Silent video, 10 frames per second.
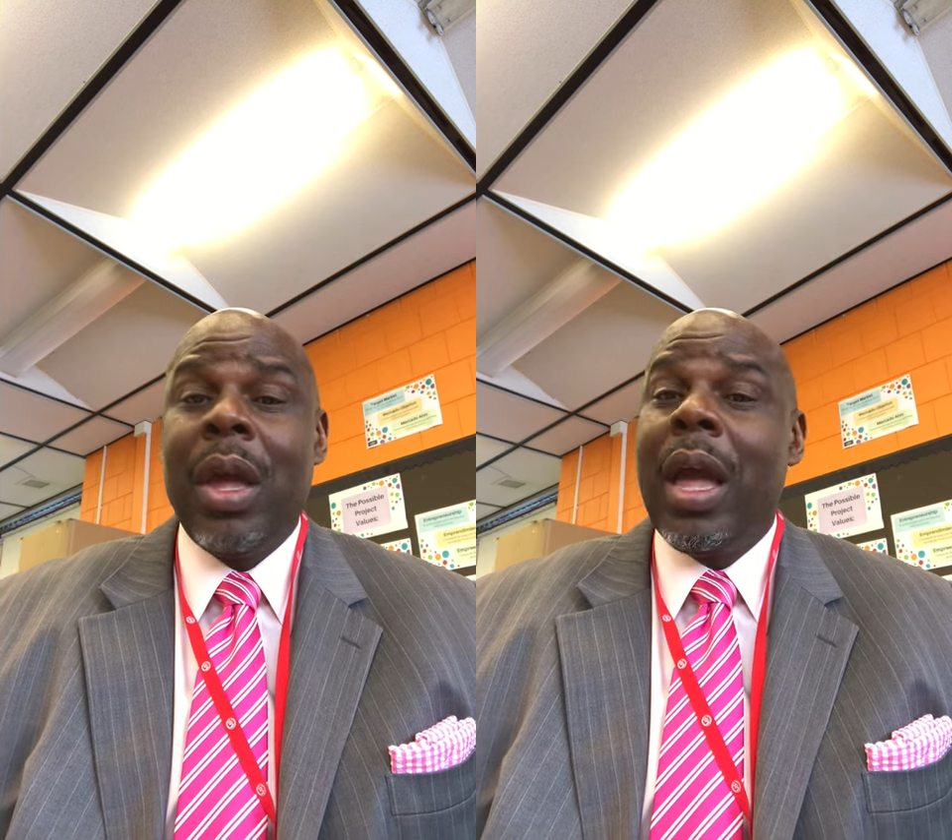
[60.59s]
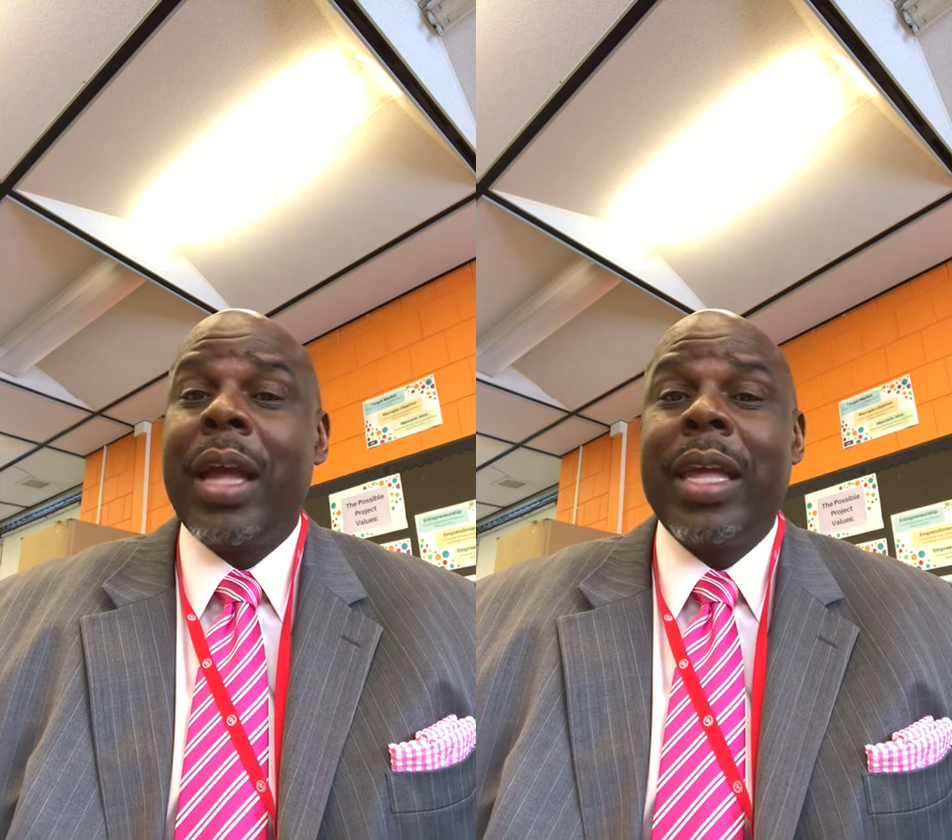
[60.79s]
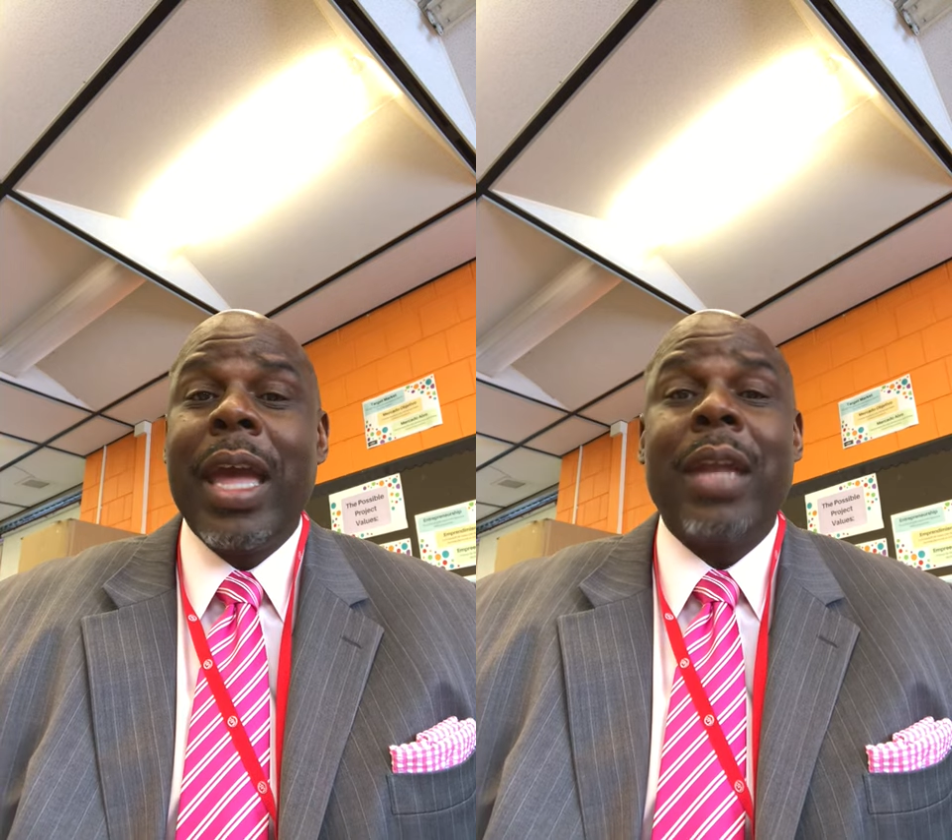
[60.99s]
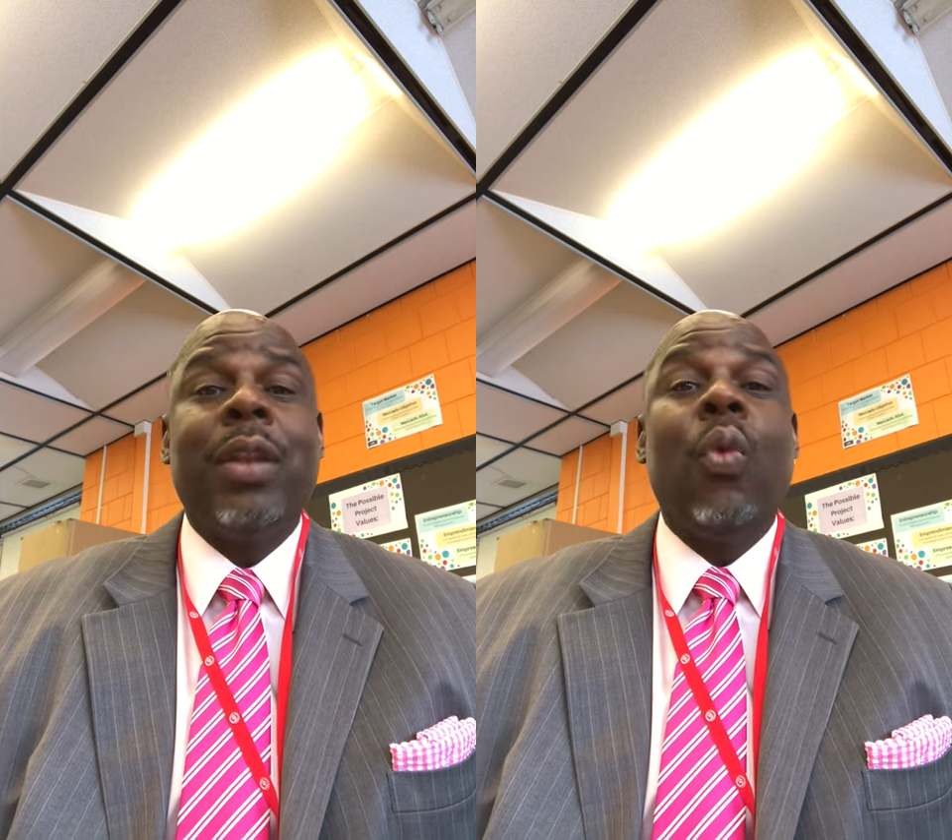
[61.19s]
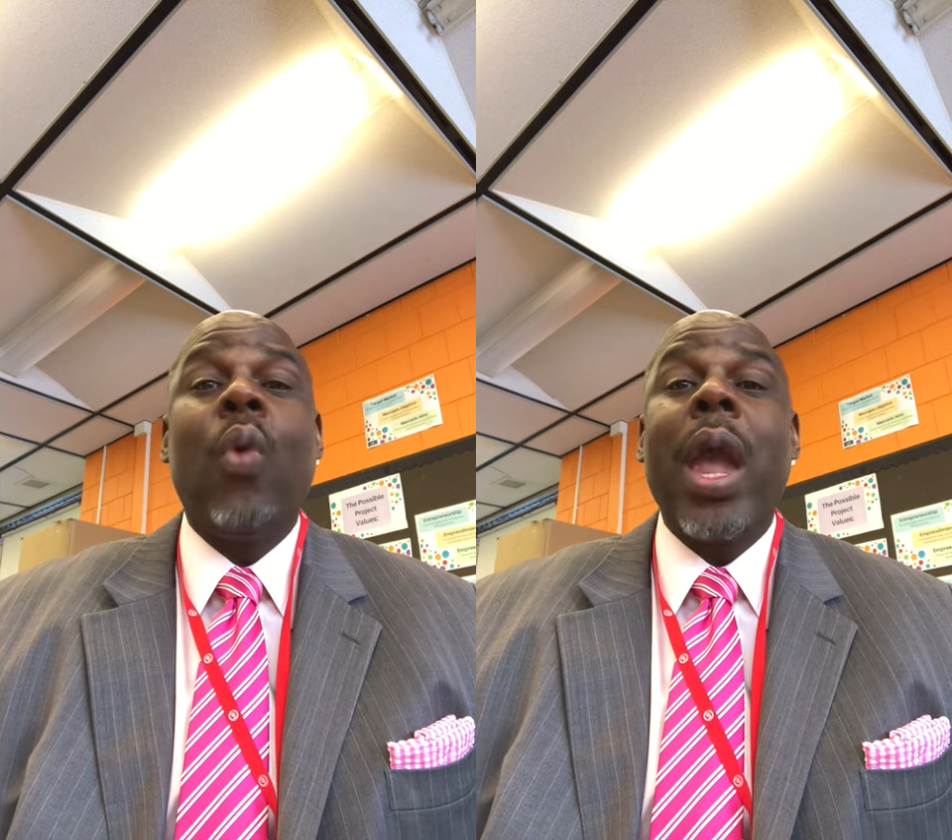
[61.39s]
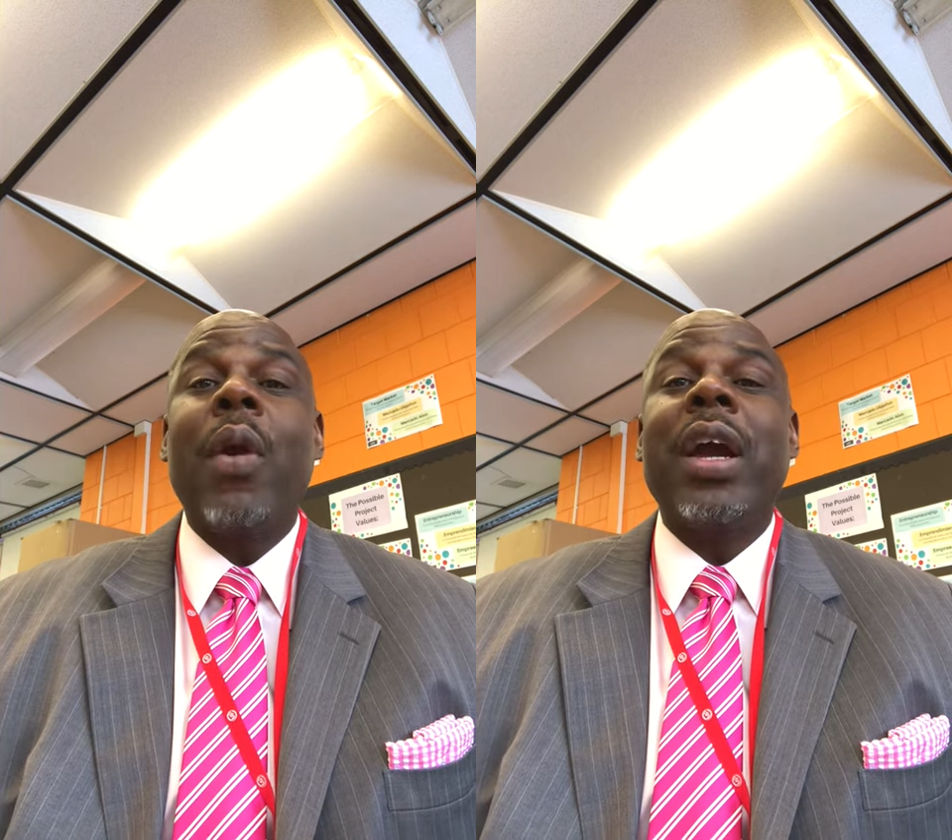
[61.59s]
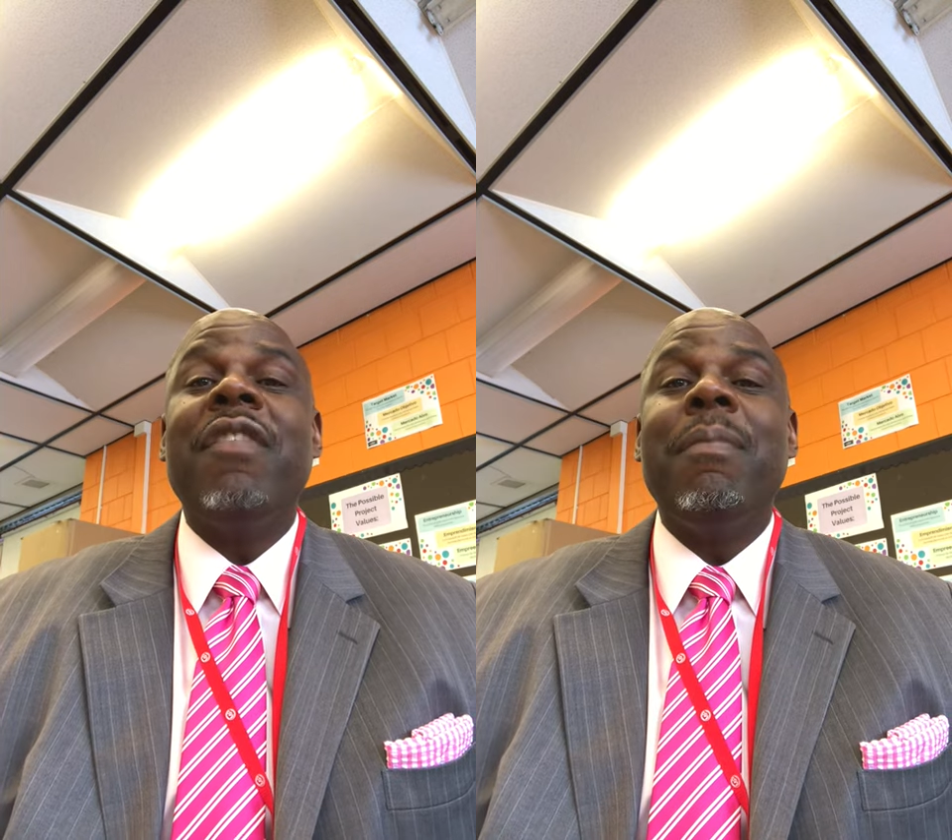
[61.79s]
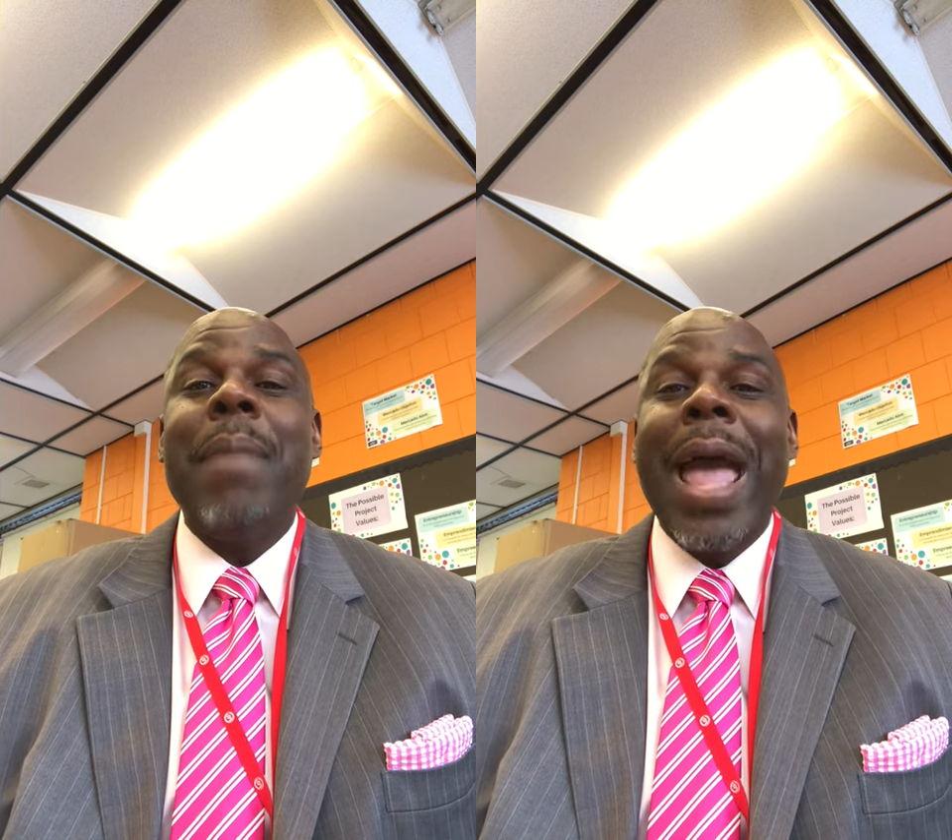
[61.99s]
Again, the wearing
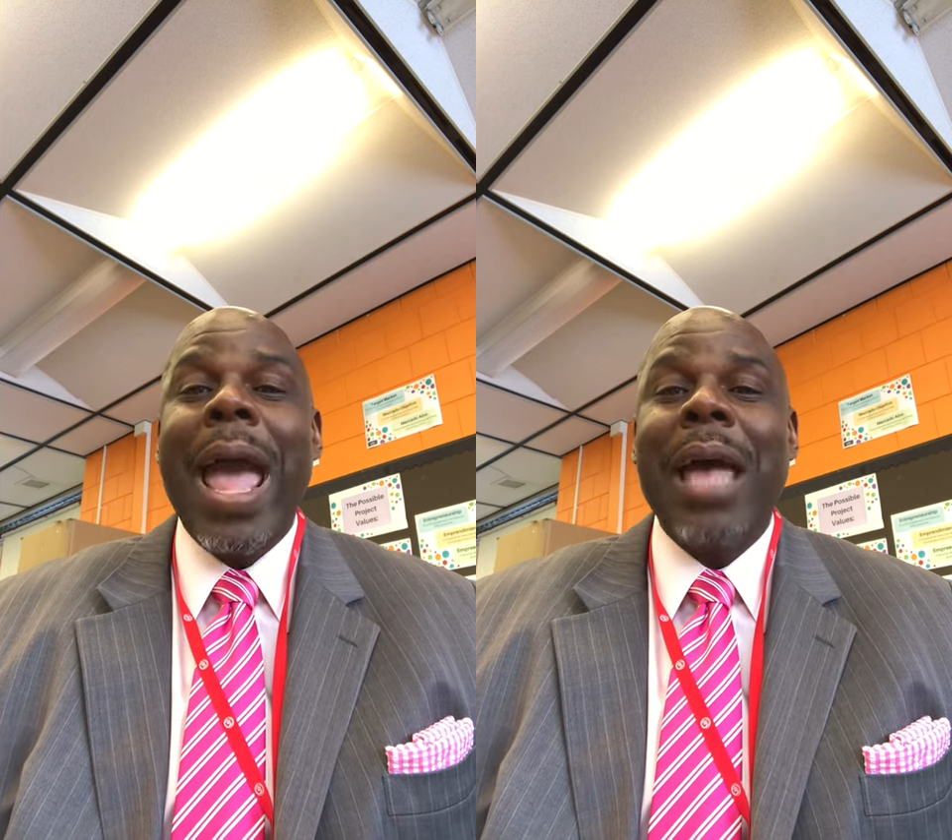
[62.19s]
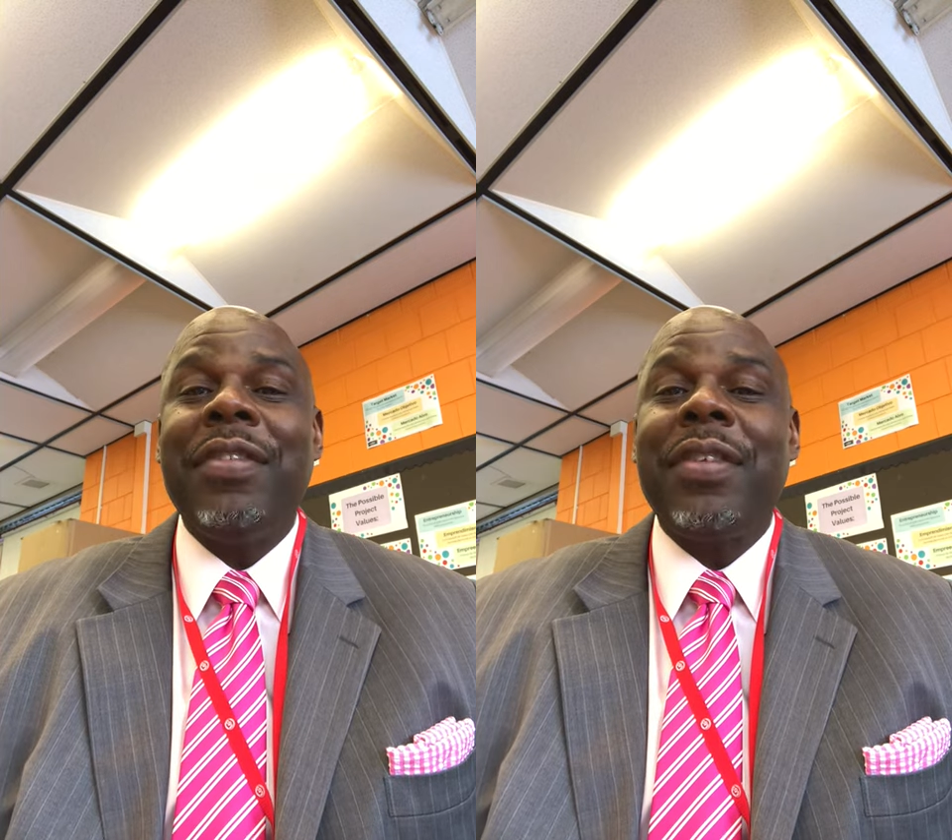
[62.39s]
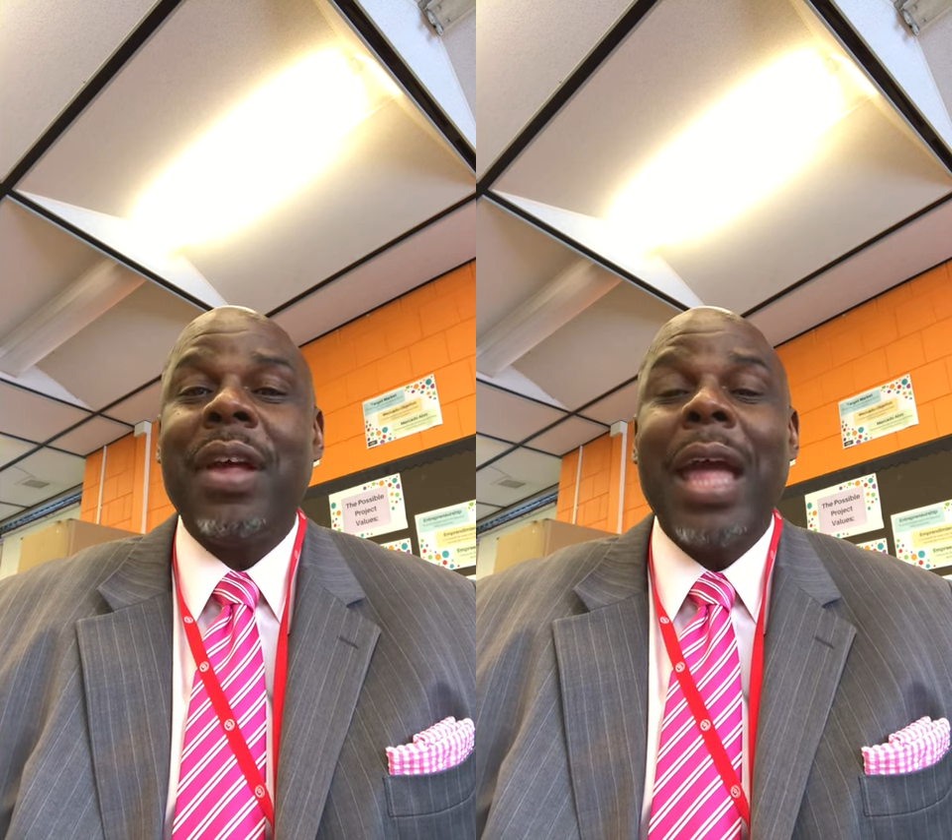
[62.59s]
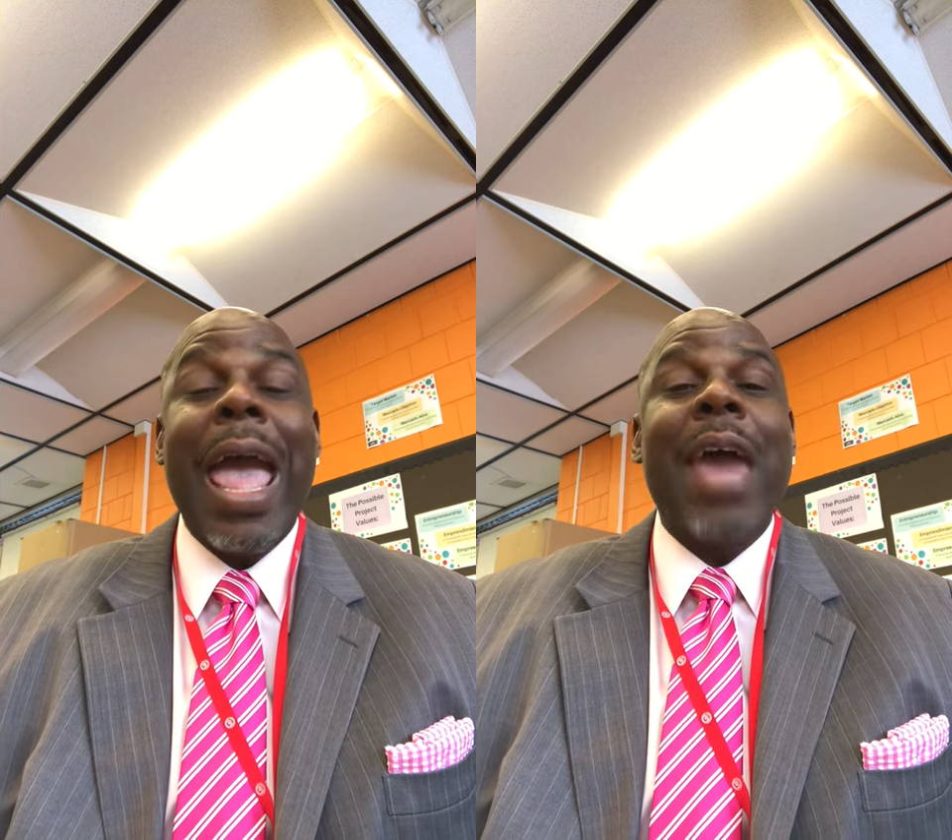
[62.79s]
of masks